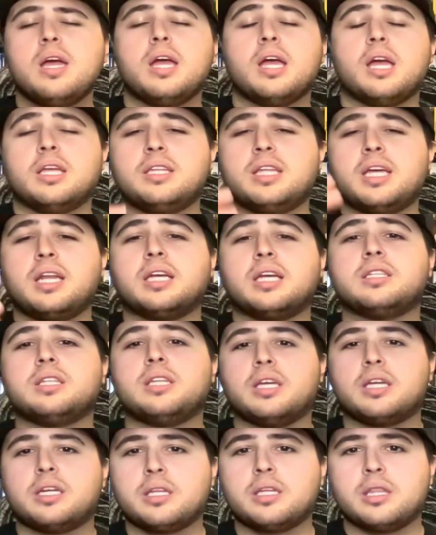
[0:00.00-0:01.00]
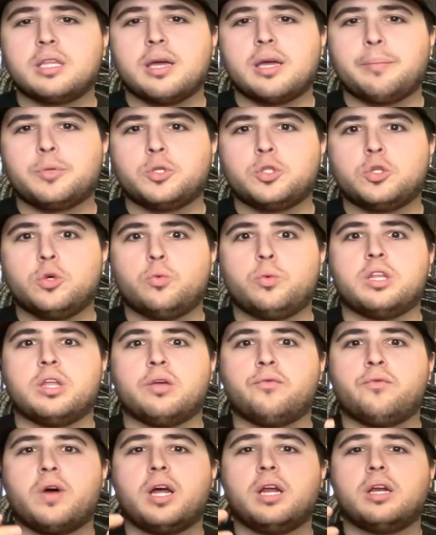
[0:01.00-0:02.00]
And then at the end of the episode, when
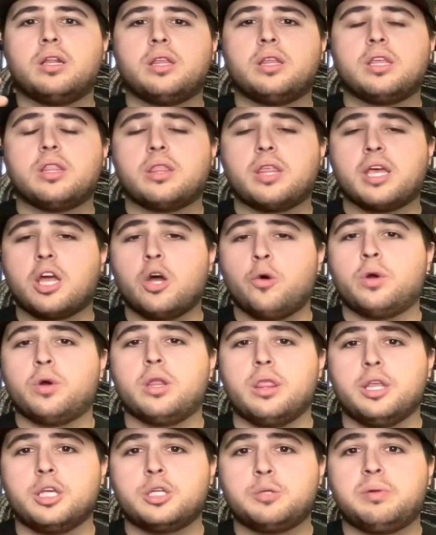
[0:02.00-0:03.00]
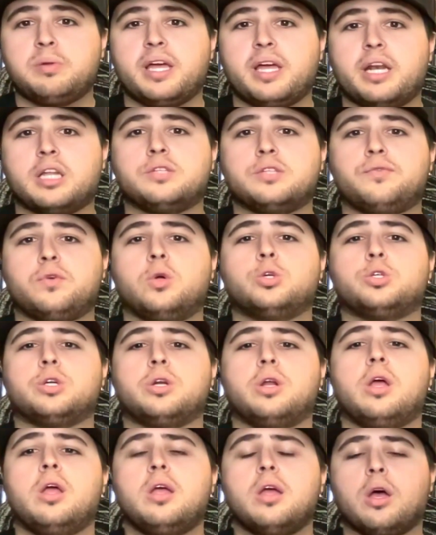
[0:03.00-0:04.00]
they go into this planet's version
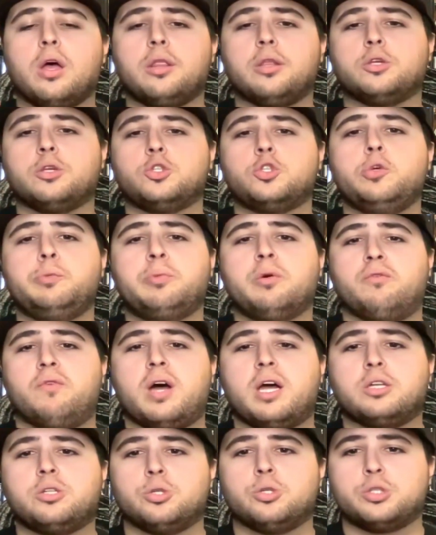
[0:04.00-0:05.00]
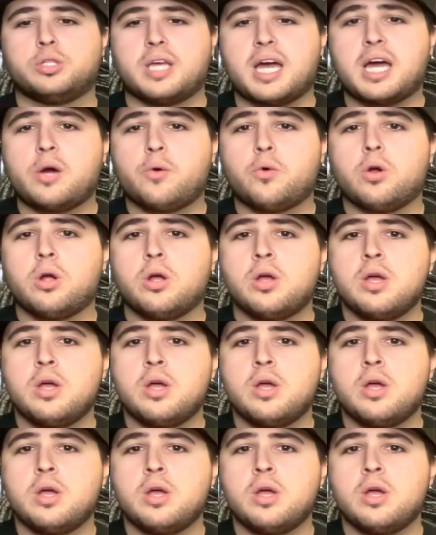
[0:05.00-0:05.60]
of the Supervisor's Tower,